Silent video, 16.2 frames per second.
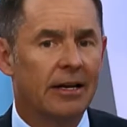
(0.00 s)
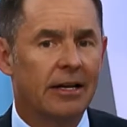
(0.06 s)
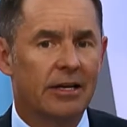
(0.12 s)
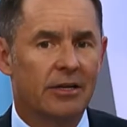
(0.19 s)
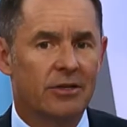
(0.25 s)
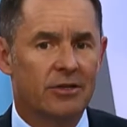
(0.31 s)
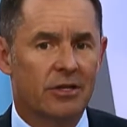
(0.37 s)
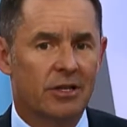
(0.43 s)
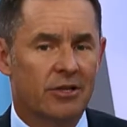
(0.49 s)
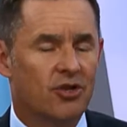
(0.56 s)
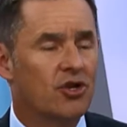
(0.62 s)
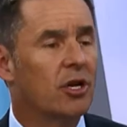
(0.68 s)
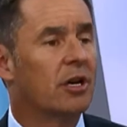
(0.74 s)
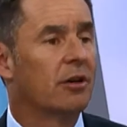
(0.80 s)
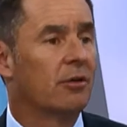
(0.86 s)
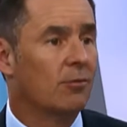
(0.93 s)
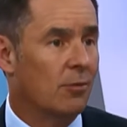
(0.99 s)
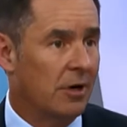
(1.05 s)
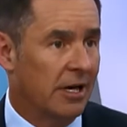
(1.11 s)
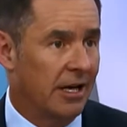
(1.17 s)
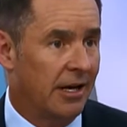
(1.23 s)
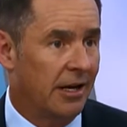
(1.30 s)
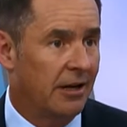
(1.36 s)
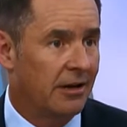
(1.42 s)
is the chicken
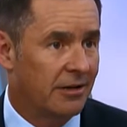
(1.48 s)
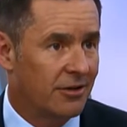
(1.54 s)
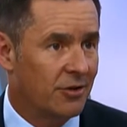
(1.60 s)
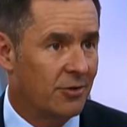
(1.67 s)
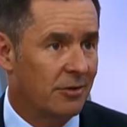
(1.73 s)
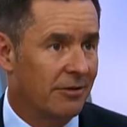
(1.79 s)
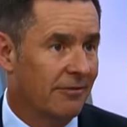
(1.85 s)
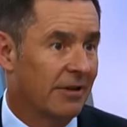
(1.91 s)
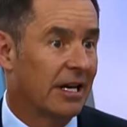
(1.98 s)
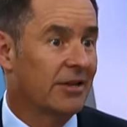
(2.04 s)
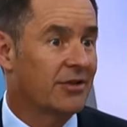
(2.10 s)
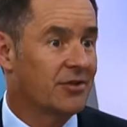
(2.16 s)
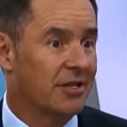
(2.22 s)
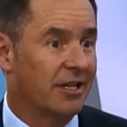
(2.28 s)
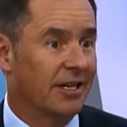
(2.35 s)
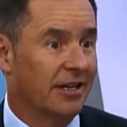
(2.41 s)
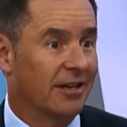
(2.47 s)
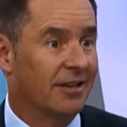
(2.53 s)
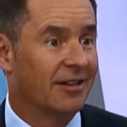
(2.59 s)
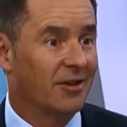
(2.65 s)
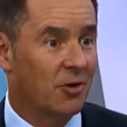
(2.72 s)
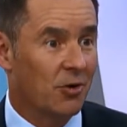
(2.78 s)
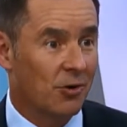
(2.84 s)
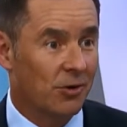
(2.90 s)
way to invest in
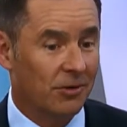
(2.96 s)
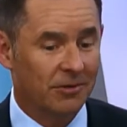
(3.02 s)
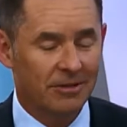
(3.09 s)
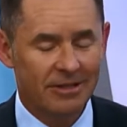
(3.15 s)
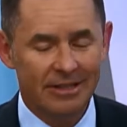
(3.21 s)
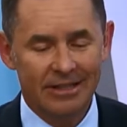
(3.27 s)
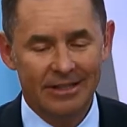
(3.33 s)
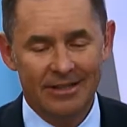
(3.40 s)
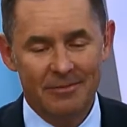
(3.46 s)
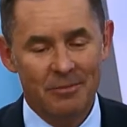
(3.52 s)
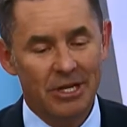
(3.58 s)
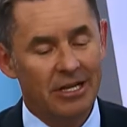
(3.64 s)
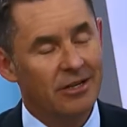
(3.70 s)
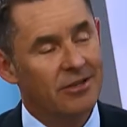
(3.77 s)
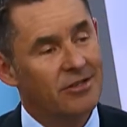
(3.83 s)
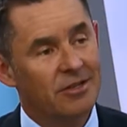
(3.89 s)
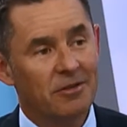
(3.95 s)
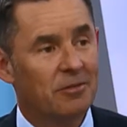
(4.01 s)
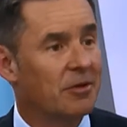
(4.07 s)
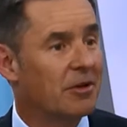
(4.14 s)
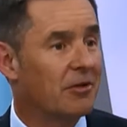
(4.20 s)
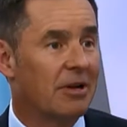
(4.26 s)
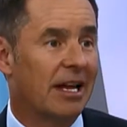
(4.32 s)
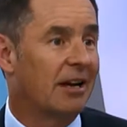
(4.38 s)
gold because
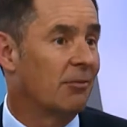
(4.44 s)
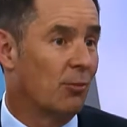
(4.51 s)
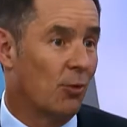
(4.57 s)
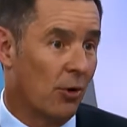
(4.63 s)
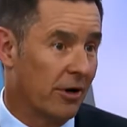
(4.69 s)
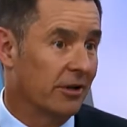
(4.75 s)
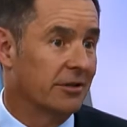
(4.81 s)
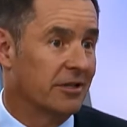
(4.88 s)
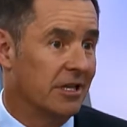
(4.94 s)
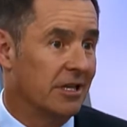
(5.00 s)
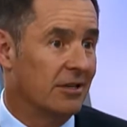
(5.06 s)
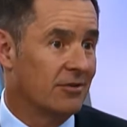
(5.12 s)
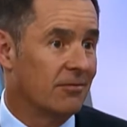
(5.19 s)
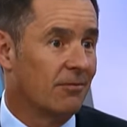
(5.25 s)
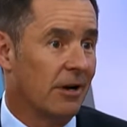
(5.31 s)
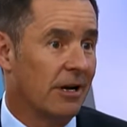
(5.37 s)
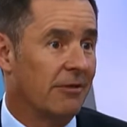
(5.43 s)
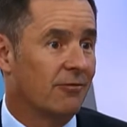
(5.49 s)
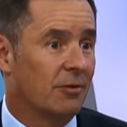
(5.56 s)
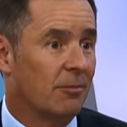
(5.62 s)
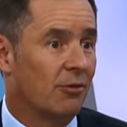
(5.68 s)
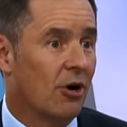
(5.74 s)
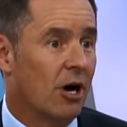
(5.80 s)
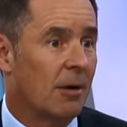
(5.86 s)
they're getting royalties, right,
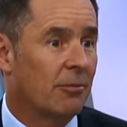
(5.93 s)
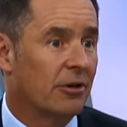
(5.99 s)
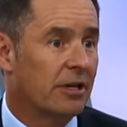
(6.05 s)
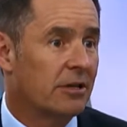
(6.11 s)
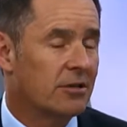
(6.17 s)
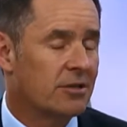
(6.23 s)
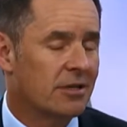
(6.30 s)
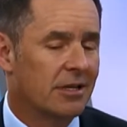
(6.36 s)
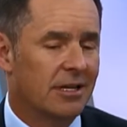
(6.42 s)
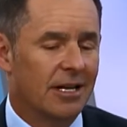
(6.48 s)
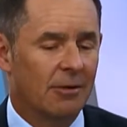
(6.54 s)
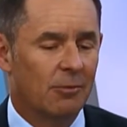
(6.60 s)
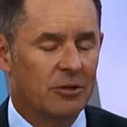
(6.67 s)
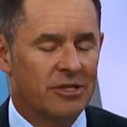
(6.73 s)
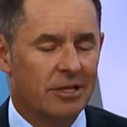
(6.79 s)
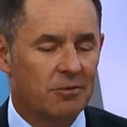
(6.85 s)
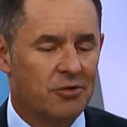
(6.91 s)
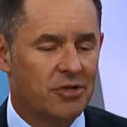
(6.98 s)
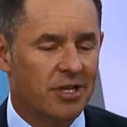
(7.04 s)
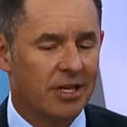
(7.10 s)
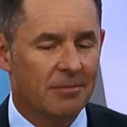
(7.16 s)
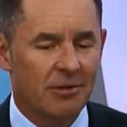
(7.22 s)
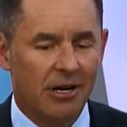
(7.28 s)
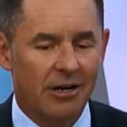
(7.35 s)
from properties. What's
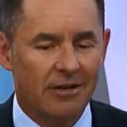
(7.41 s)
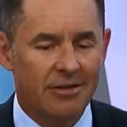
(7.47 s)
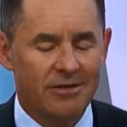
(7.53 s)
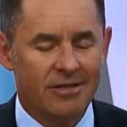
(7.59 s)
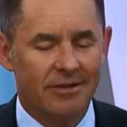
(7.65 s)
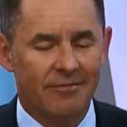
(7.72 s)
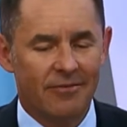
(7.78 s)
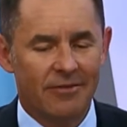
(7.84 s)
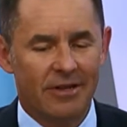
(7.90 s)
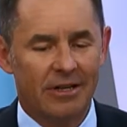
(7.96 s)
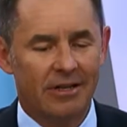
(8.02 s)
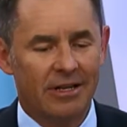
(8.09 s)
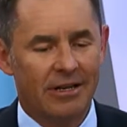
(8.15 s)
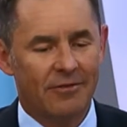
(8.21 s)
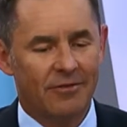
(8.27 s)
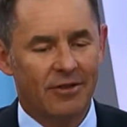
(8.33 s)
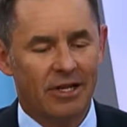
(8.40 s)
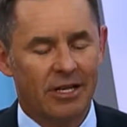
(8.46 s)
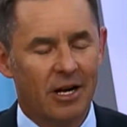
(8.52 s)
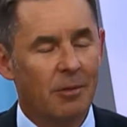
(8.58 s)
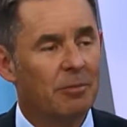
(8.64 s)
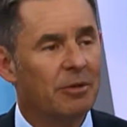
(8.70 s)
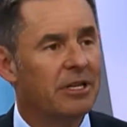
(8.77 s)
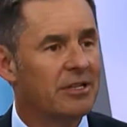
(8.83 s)
interesting about it is if the
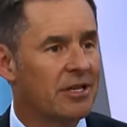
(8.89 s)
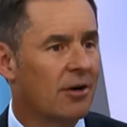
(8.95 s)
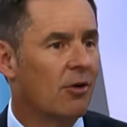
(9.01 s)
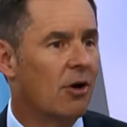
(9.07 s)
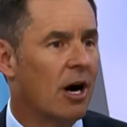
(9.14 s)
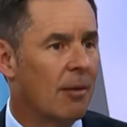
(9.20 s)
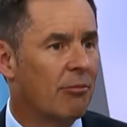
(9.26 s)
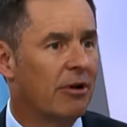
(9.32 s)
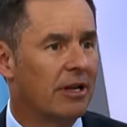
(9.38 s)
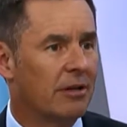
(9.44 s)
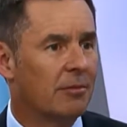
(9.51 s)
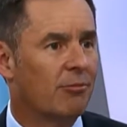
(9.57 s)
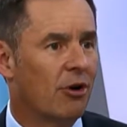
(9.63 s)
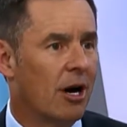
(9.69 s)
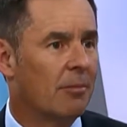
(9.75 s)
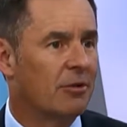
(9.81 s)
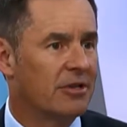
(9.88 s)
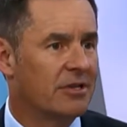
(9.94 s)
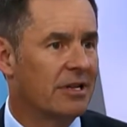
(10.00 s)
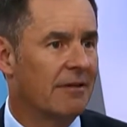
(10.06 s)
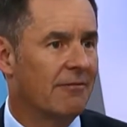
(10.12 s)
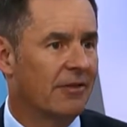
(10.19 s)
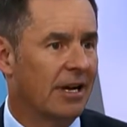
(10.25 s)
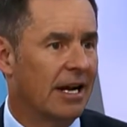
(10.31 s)
companies that are operating the properties
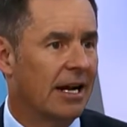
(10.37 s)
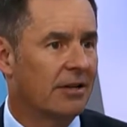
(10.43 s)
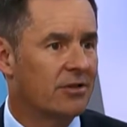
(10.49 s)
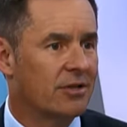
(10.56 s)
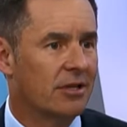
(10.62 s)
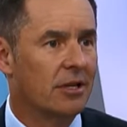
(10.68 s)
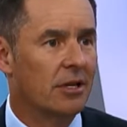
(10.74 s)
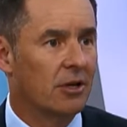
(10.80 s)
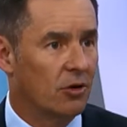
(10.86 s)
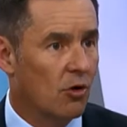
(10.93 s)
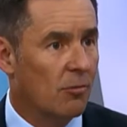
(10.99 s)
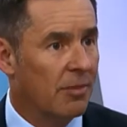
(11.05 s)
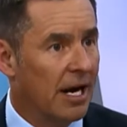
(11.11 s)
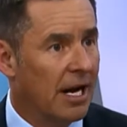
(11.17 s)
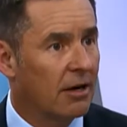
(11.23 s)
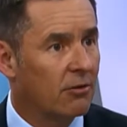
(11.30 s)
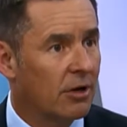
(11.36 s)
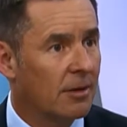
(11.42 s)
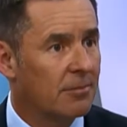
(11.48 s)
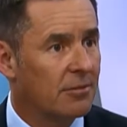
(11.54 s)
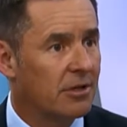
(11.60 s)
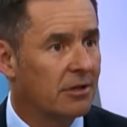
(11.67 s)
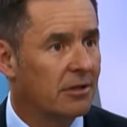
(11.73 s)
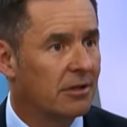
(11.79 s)
they've financed go bankrupt,